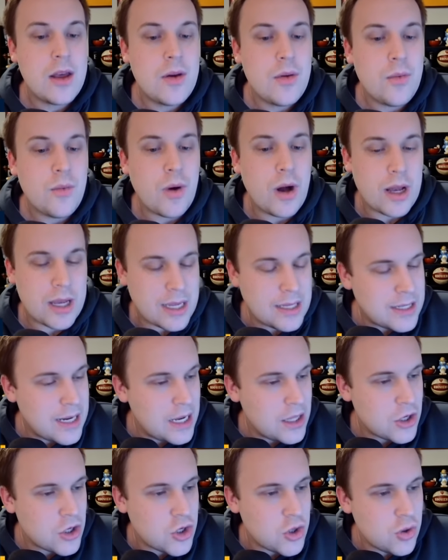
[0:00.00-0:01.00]
Well, contain
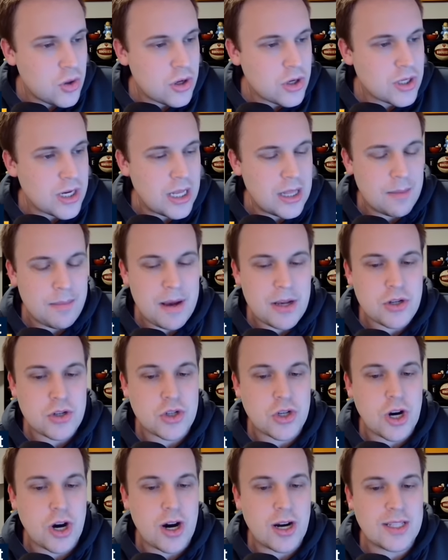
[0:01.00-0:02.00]
the shooters, and the Pacers
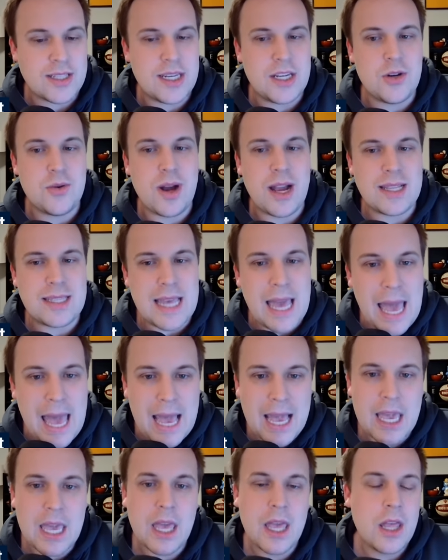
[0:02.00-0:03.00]
guards need to
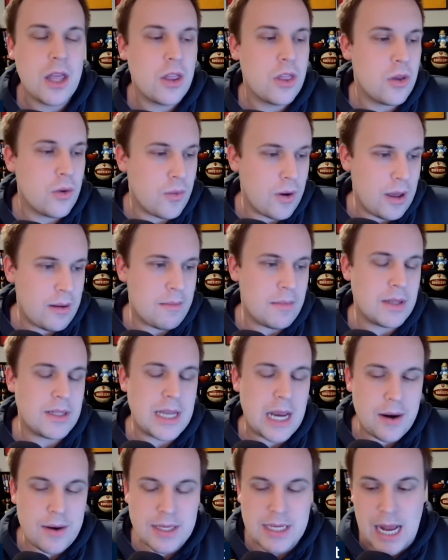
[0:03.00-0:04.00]
attack the rim.
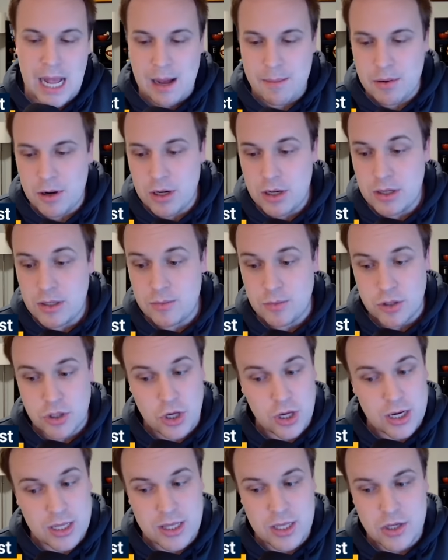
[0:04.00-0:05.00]
Tyrese Haliburton was
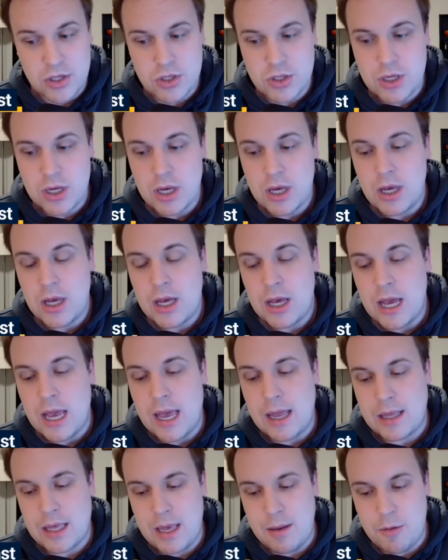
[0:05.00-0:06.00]
good at this
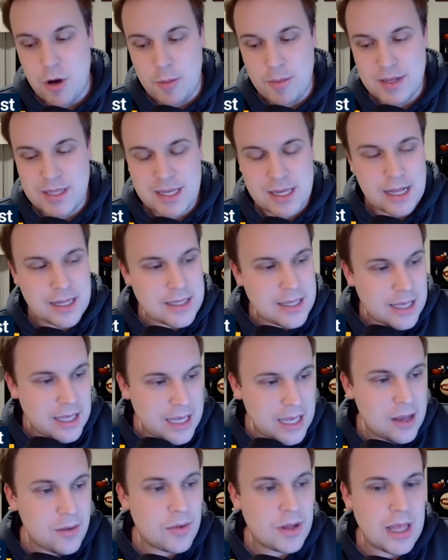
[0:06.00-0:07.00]
at key moments against the
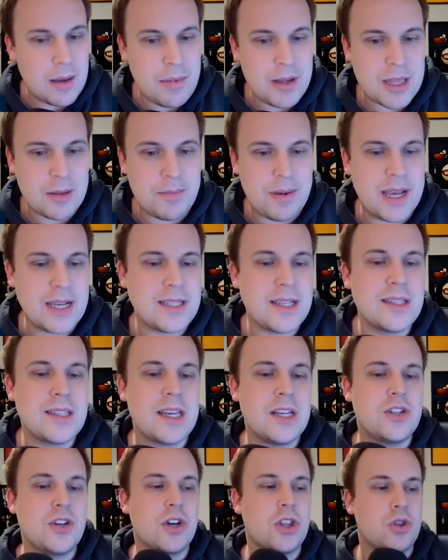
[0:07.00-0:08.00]
Heat when they beat the Pistons, and he
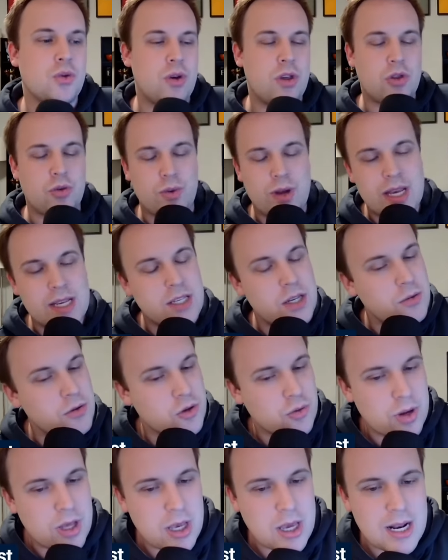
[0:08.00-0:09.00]
took three threes. He was
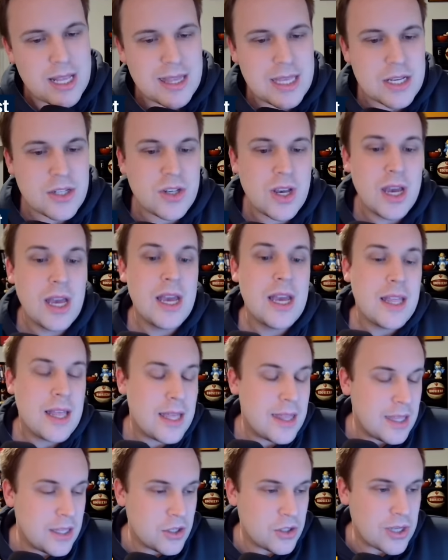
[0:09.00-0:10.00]
really good at this. I
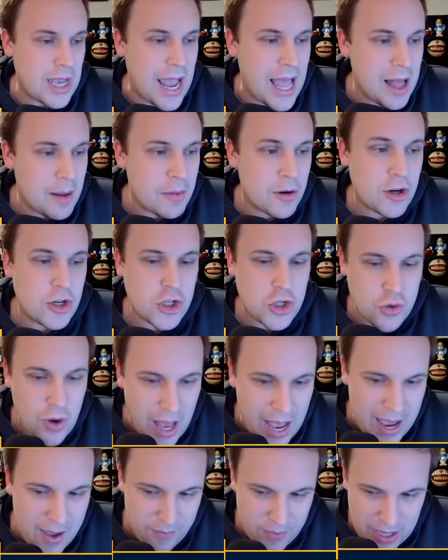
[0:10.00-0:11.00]
think this is a Haliburton
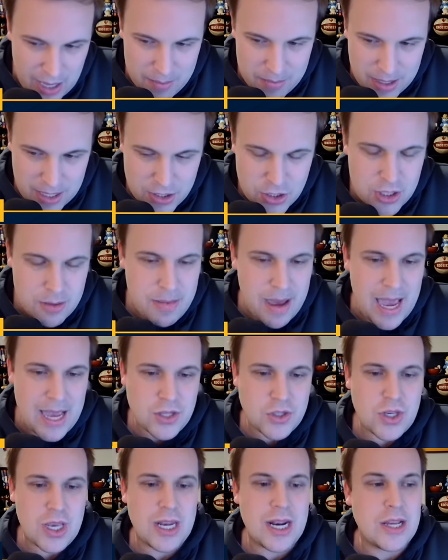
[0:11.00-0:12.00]
drive game. Get to the
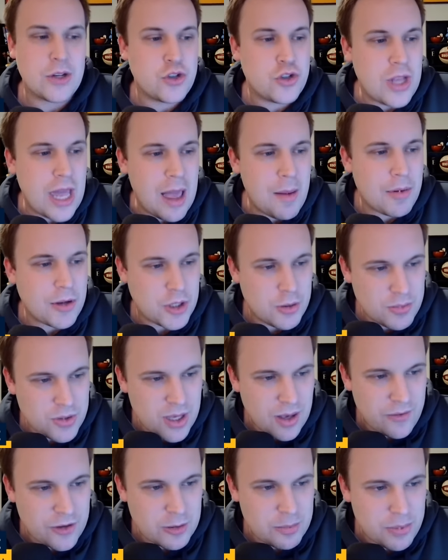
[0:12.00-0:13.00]
basket, establish
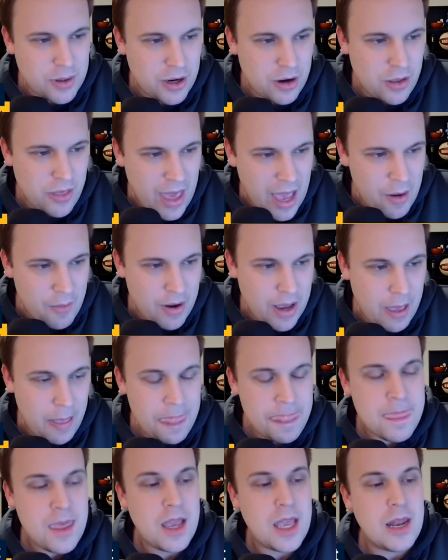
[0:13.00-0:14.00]
himself as a player that way,
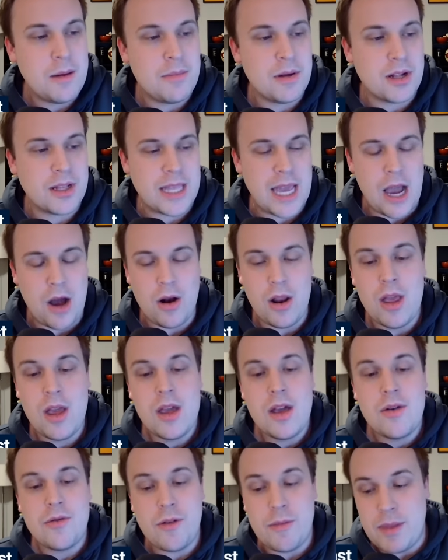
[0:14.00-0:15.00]
and build out
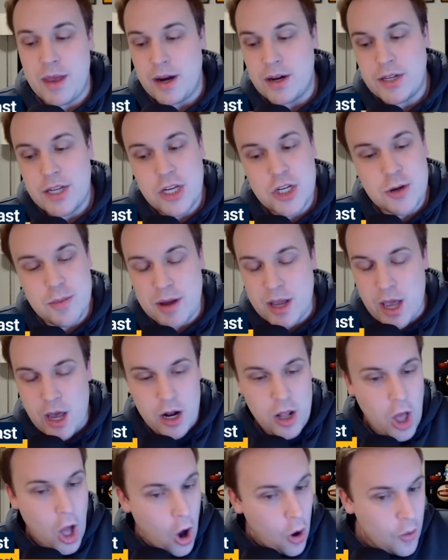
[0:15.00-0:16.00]
from there. TJ
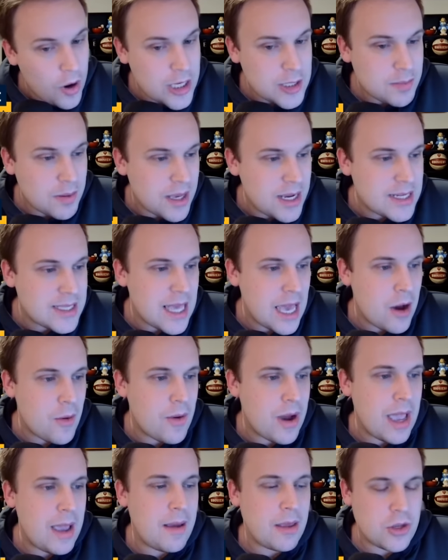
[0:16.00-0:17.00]
McConnell always plays that
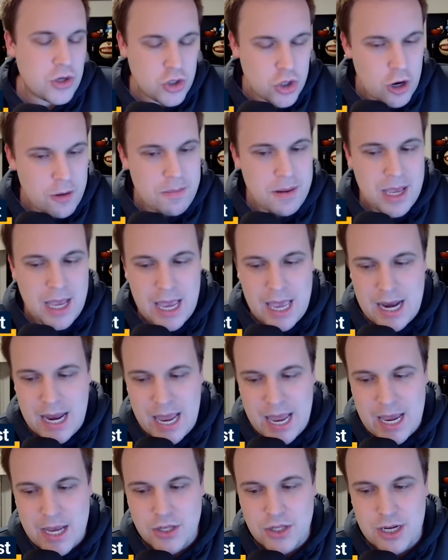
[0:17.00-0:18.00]
way, should be, and
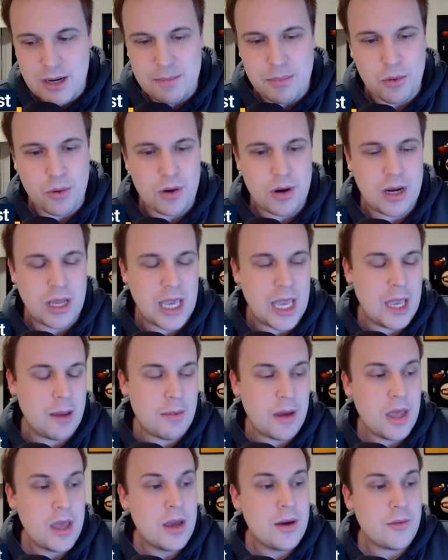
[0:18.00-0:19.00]
is an important game
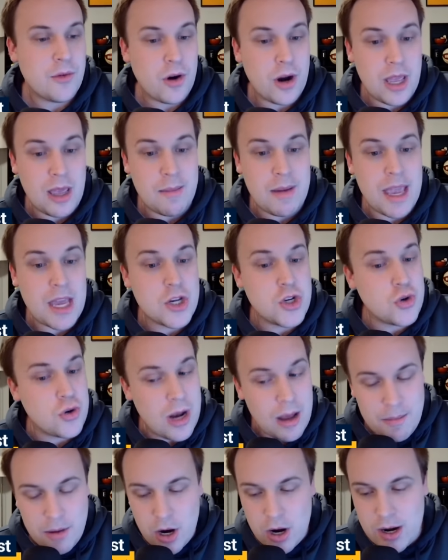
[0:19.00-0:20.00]
for him. Andrew
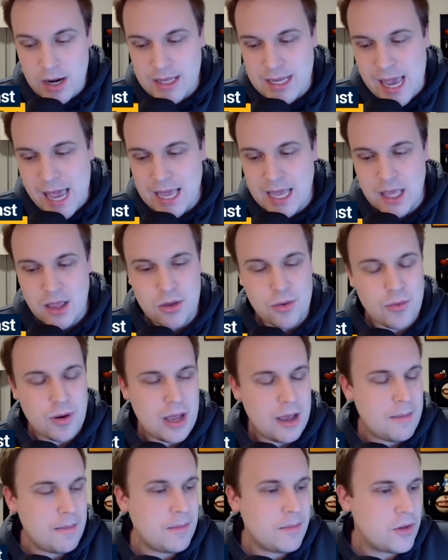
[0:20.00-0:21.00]
Nembhard attacking the
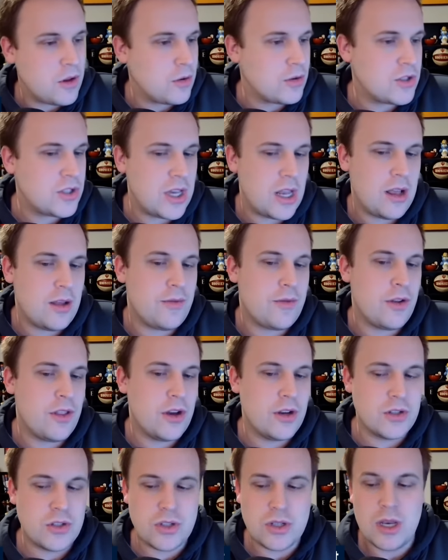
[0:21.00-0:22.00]
rim. Don't settle for
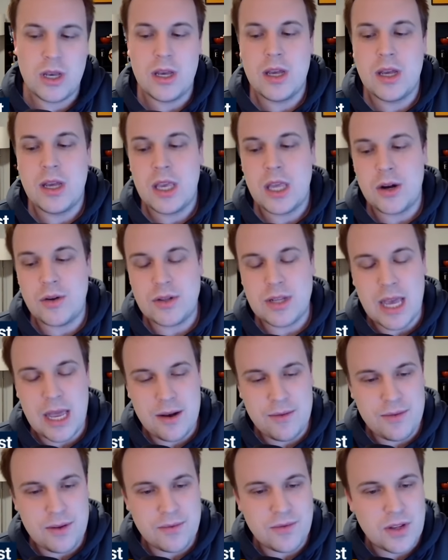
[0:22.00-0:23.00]
those, you know, 10,
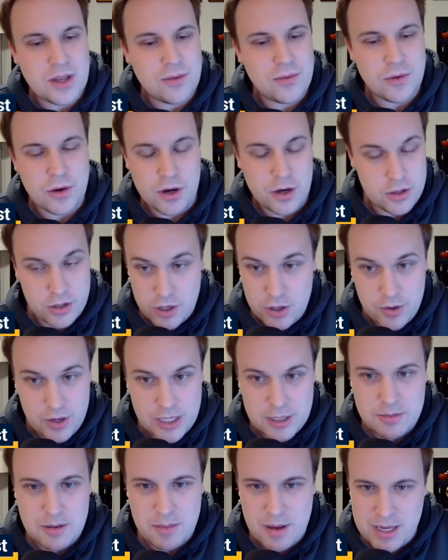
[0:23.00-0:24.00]
15 footers, although he's
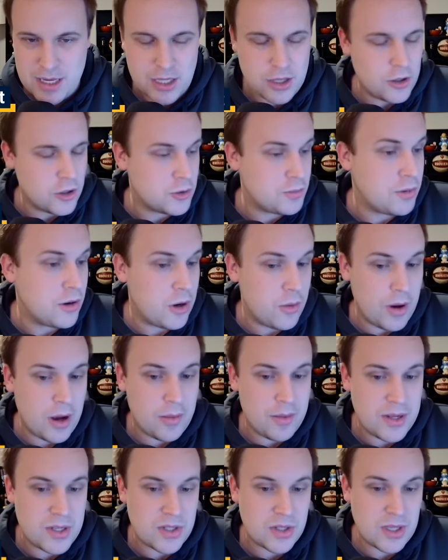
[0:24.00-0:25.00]
been making those pretty well
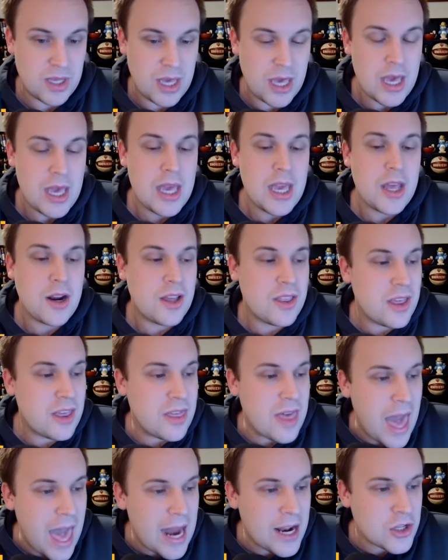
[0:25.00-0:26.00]
recently. I think
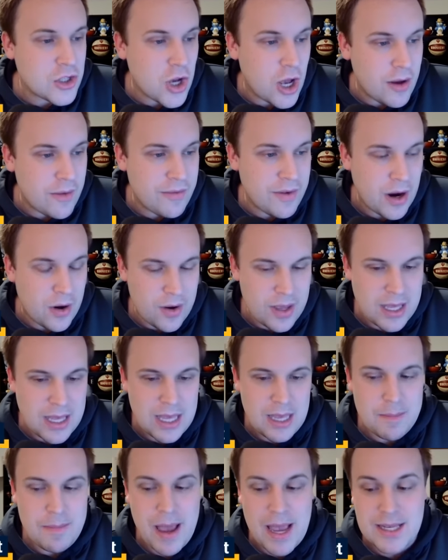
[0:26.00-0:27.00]
that is all very
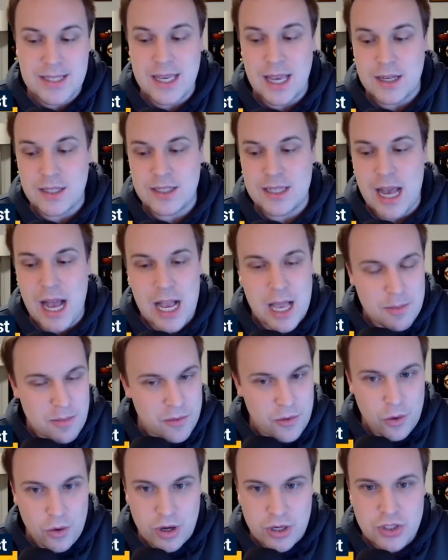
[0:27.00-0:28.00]
key. Pascal Siakam, of
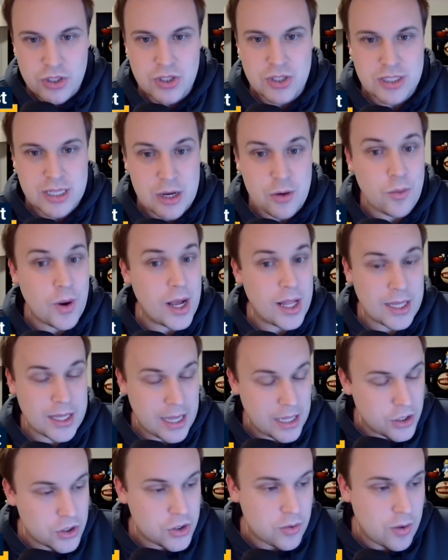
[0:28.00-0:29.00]
course, did well
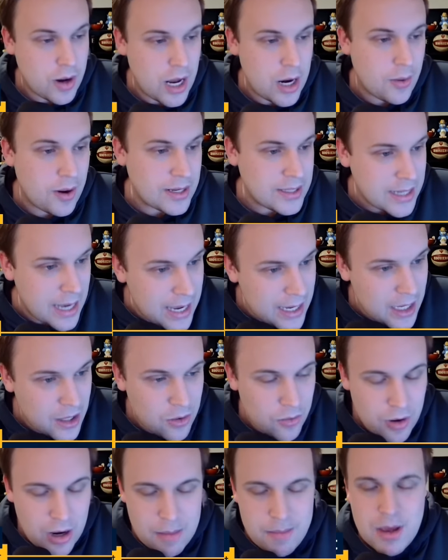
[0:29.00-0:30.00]
against Toronto, attacking the
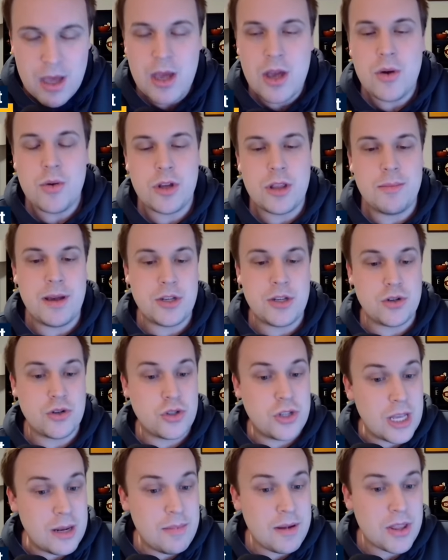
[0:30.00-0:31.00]
rim when the Pacers
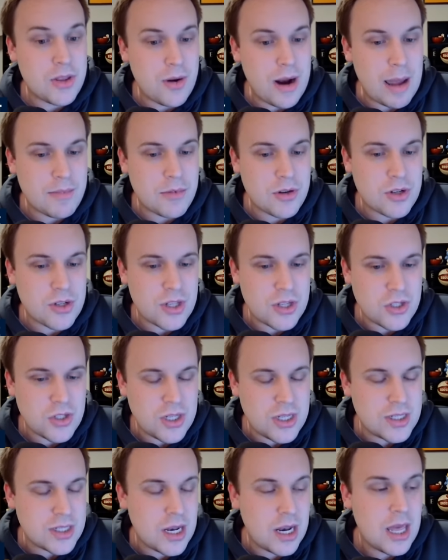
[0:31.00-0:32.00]
did beat the Raptors this
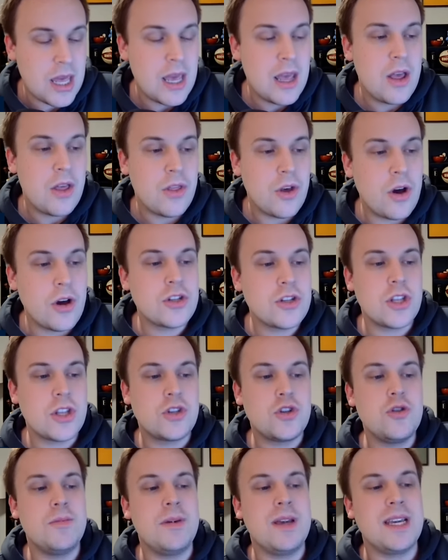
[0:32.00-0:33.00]
season. Those are the
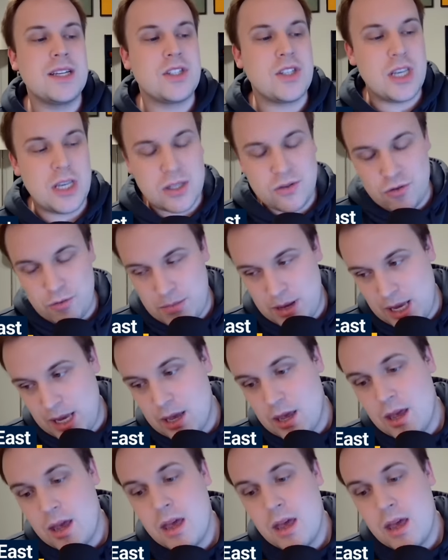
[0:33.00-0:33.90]
two biggest keys for me.